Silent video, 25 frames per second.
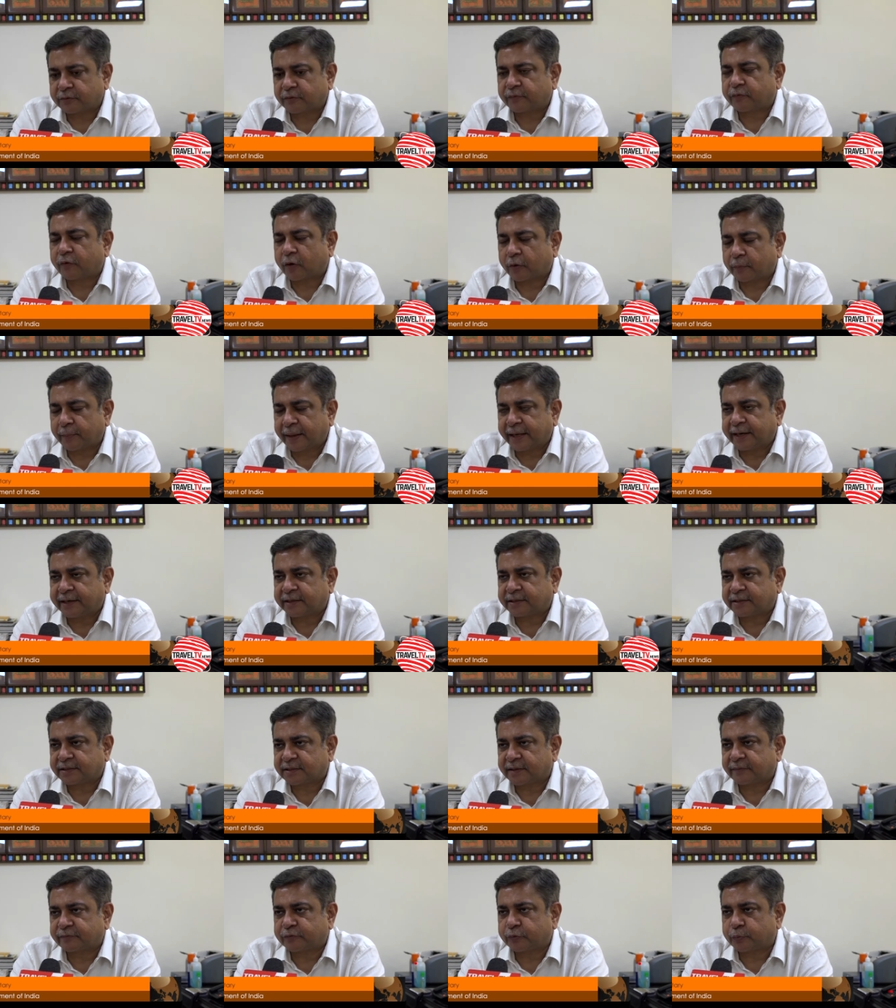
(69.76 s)
the
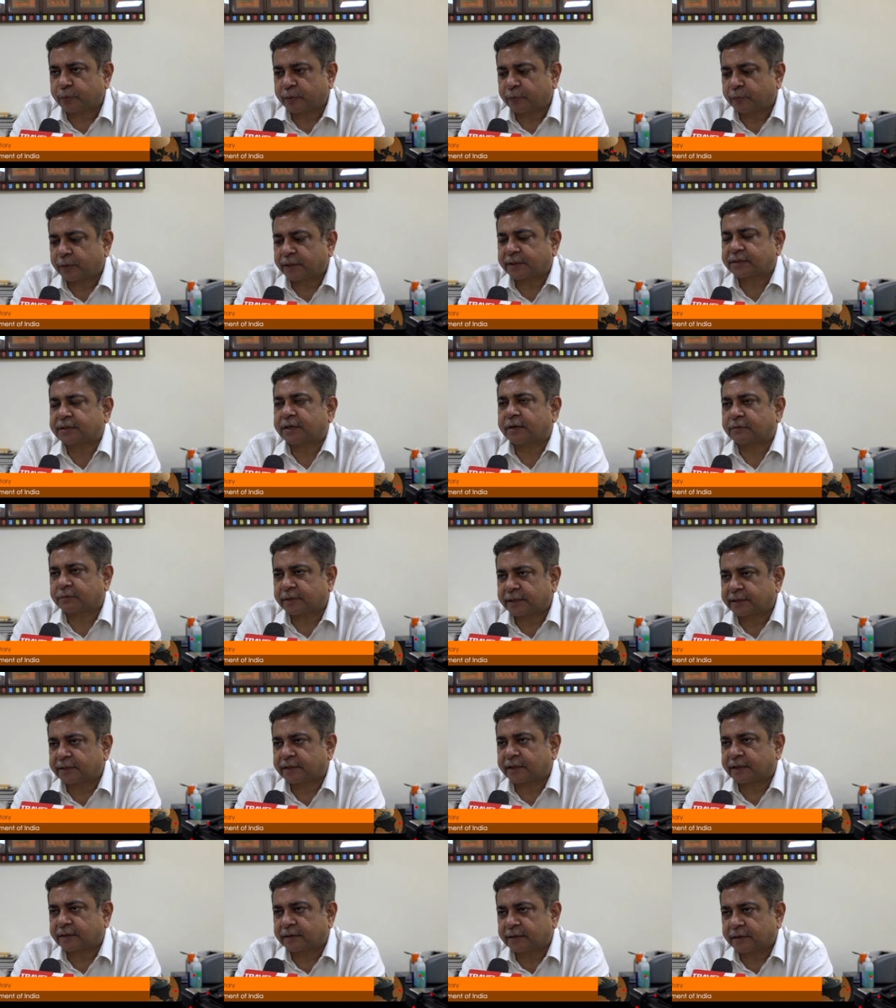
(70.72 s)
formalities have to be worked out
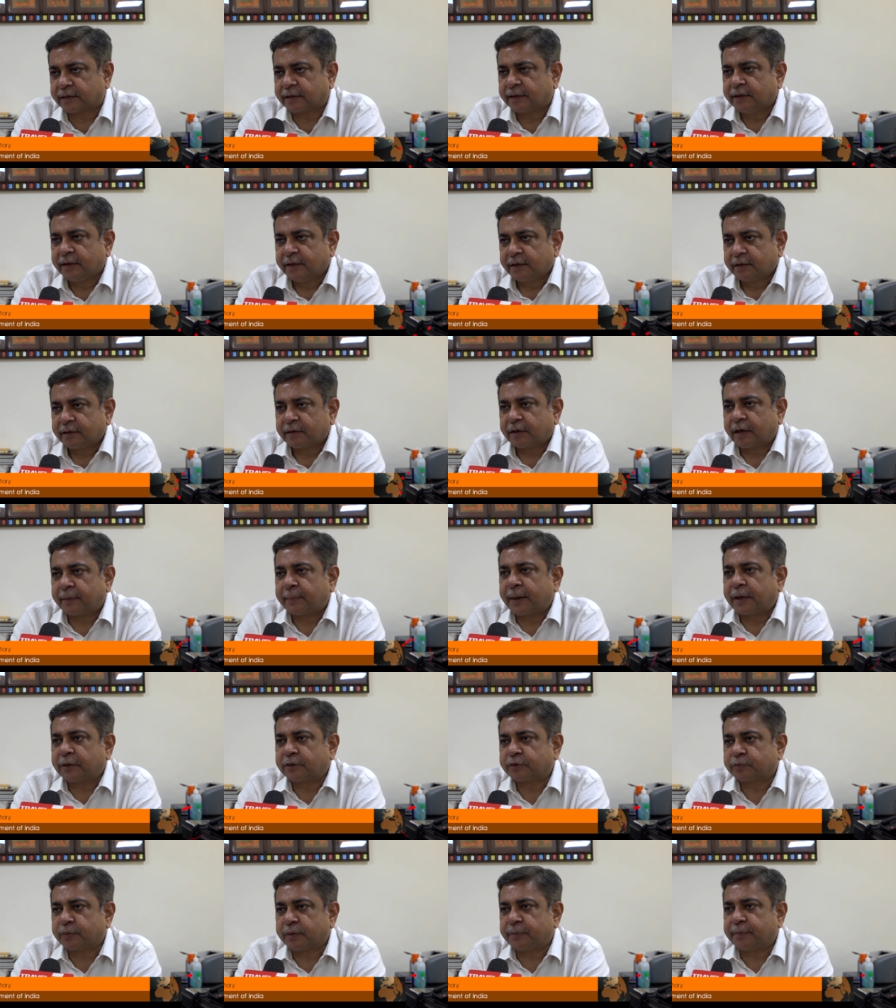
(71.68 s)
and then the
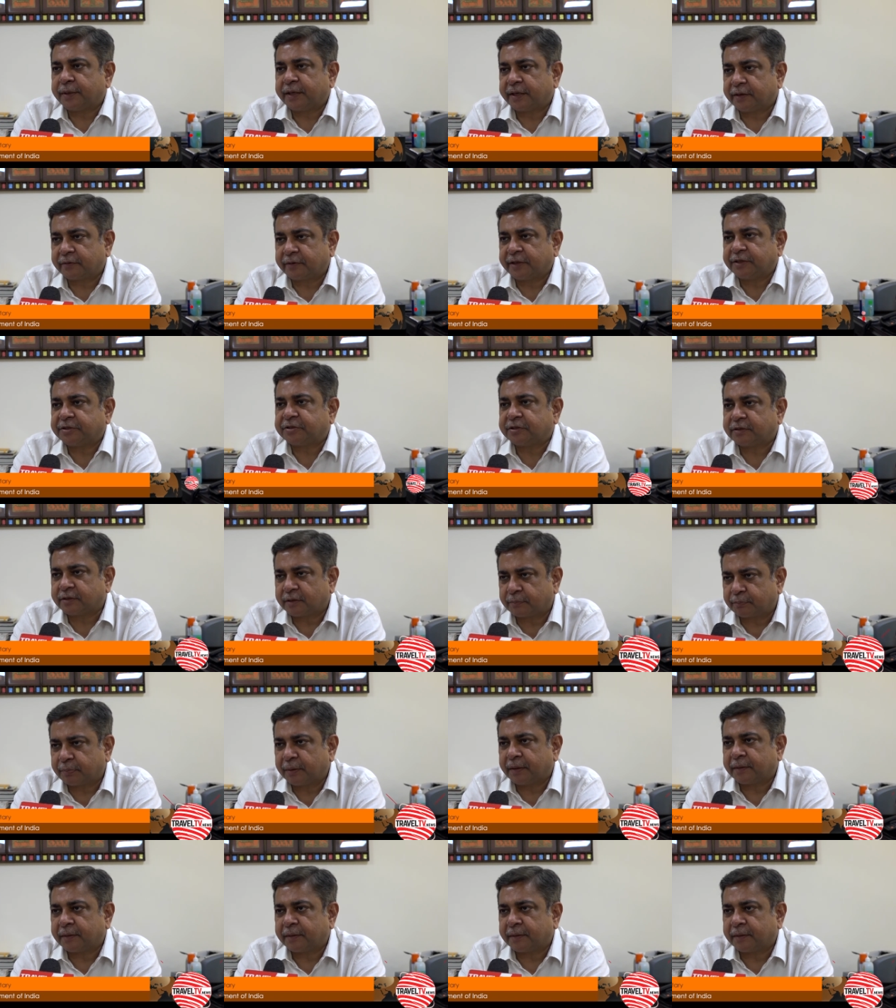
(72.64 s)
amounts will be reaching the